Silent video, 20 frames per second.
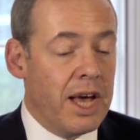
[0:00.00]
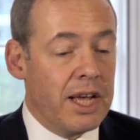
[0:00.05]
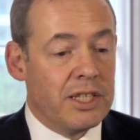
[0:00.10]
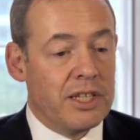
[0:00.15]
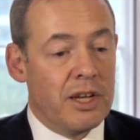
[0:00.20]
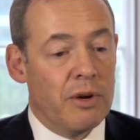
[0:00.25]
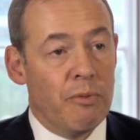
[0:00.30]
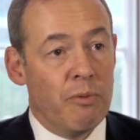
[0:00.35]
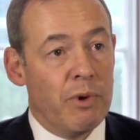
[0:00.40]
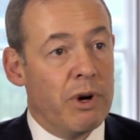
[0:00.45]

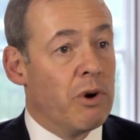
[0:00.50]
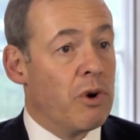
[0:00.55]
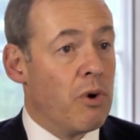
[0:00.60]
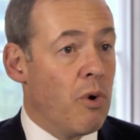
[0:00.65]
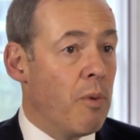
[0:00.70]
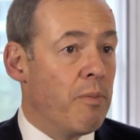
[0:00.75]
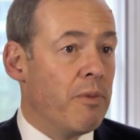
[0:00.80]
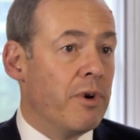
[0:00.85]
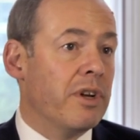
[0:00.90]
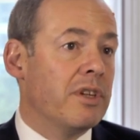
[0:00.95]
So we're a
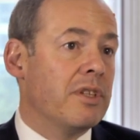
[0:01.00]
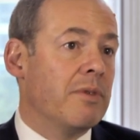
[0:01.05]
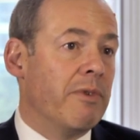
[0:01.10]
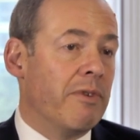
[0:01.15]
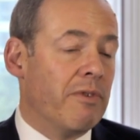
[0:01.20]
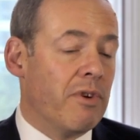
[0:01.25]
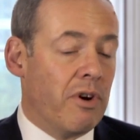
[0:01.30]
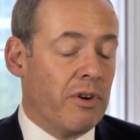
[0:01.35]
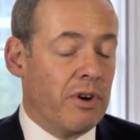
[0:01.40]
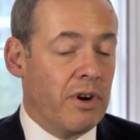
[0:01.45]
corporate, and
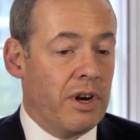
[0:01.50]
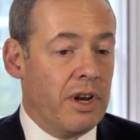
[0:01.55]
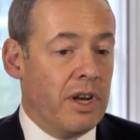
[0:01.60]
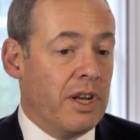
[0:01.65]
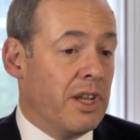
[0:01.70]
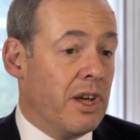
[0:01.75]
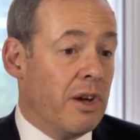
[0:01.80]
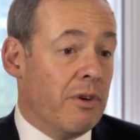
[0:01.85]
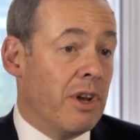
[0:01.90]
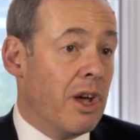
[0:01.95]
we've got
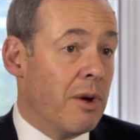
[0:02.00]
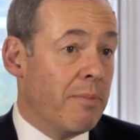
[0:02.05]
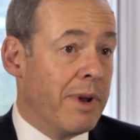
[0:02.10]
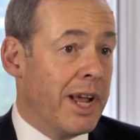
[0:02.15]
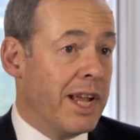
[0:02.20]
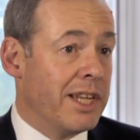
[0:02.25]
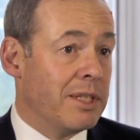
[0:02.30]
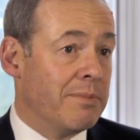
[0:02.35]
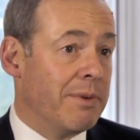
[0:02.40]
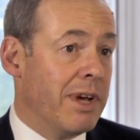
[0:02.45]
no
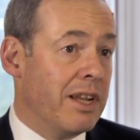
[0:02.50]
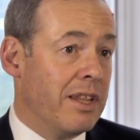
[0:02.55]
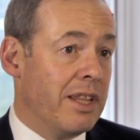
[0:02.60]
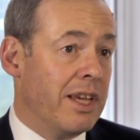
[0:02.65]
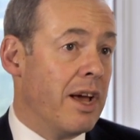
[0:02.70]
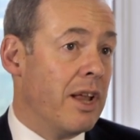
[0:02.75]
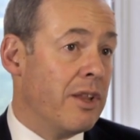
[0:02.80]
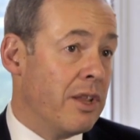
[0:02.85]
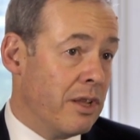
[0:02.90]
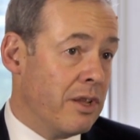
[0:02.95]
plans to be
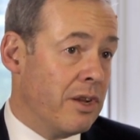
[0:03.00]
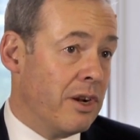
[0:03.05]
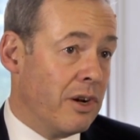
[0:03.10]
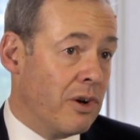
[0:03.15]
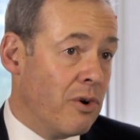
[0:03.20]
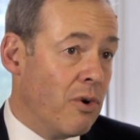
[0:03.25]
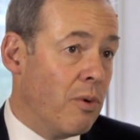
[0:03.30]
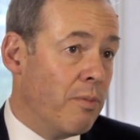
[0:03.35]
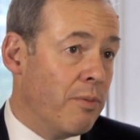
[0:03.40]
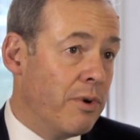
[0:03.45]
anything other than a
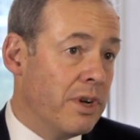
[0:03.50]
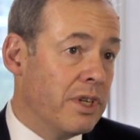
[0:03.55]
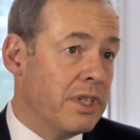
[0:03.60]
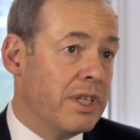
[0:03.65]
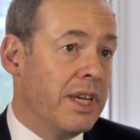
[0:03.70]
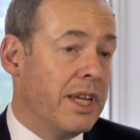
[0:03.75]
corporate